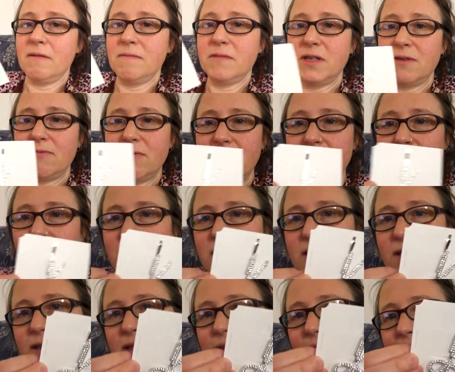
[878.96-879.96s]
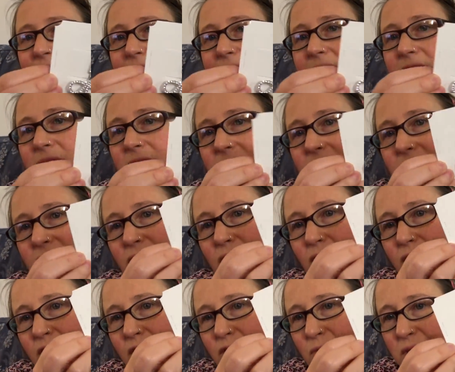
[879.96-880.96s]
She really likes these hair slides. She's
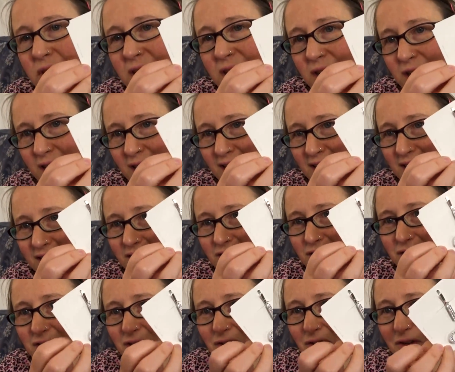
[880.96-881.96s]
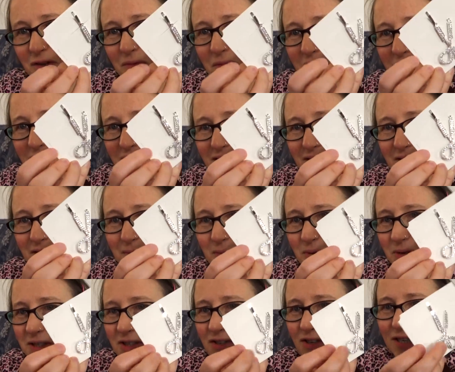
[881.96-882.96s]
got the other one in her hair because she couldn't wait, so she
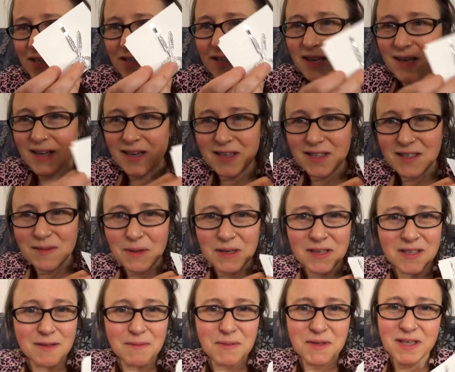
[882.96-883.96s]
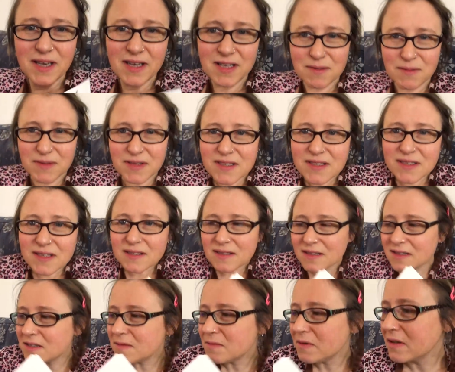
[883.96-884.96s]
put it straight in. Isabel is obsessed with
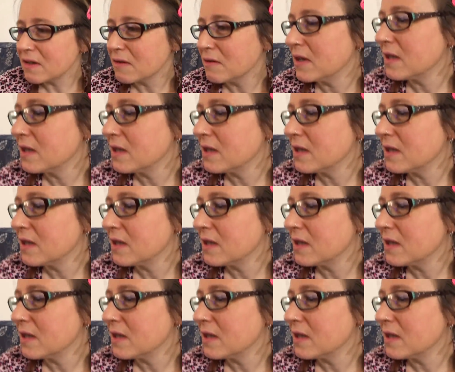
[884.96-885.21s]
scissors, by the